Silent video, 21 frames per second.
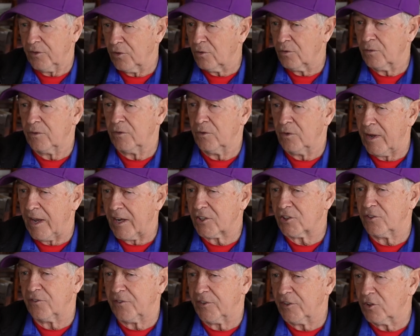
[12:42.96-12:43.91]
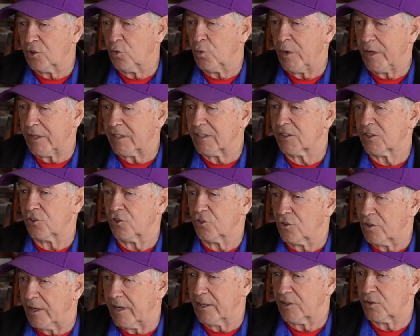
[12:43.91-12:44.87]
you, you actually feel the weakness in
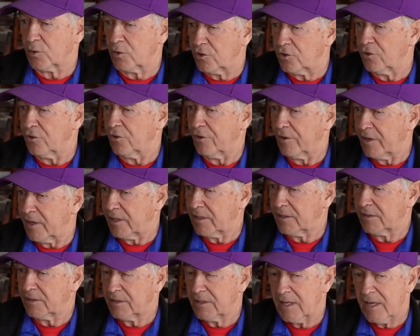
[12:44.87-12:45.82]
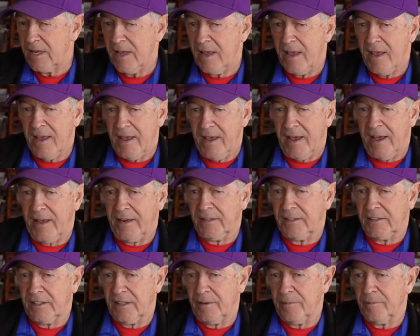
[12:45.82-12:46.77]
your legs when you urinate.
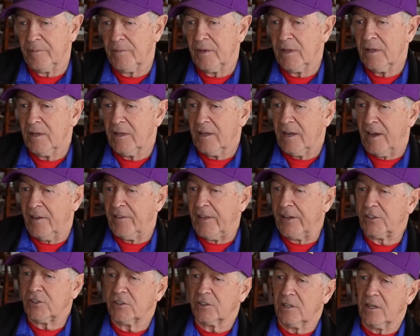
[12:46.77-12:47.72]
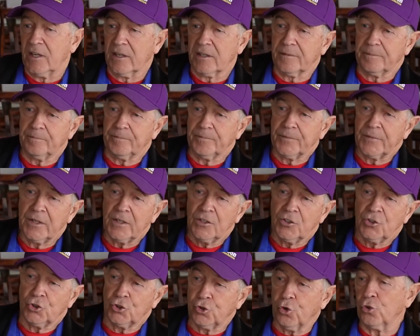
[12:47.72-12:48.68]
And, um, and that's like...
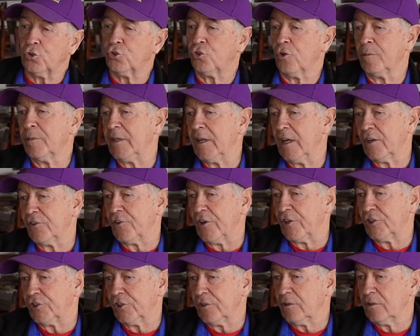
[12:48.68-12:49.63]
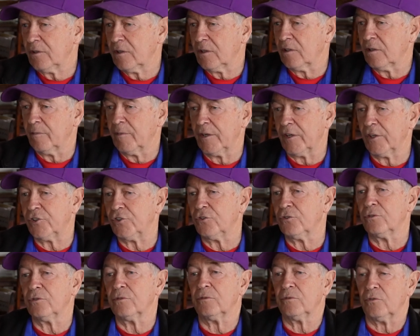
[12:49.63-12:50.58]
short-term dehydration, and the minute
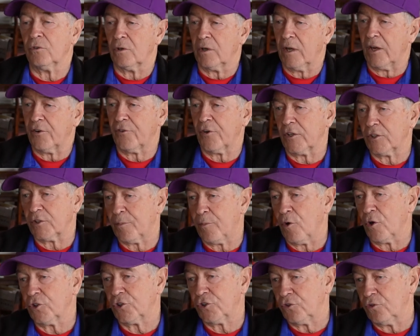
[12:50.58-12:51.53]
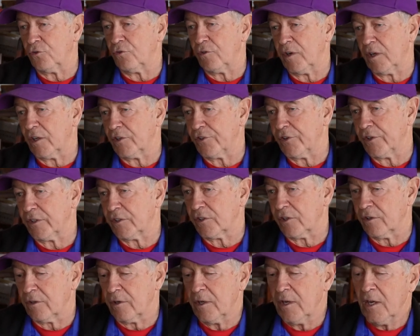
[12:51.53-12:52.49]
you, your light ride's past, you rehydrate.
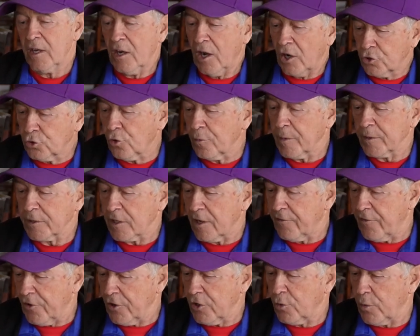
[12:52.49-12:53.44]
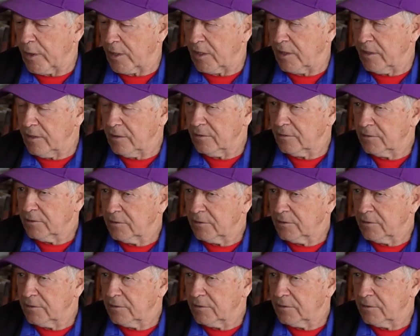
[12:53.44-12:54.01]
So I taught myself very quickly